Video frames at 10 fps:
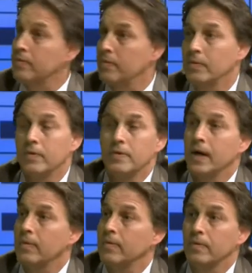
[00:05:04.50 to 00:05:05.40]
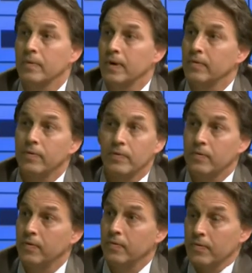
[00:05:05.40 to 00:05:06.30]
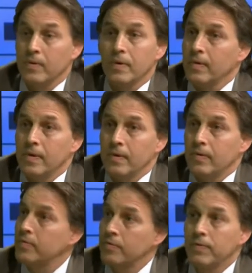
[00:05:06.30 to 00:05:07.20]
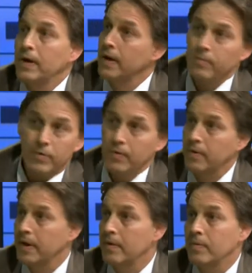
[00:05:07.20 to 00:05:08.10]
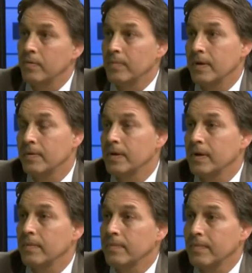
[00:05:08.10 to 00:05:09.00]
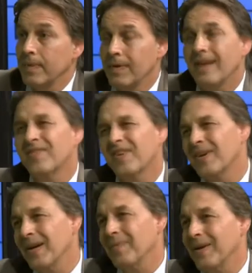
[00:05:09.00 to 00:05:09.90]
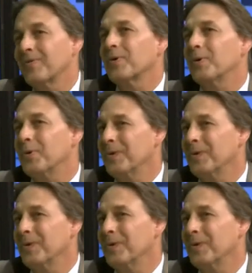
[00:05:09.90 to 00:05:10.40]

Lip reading: doing their job, because they realize this is fun. I'm just going out and doing my thing. That's the game. That's the goal.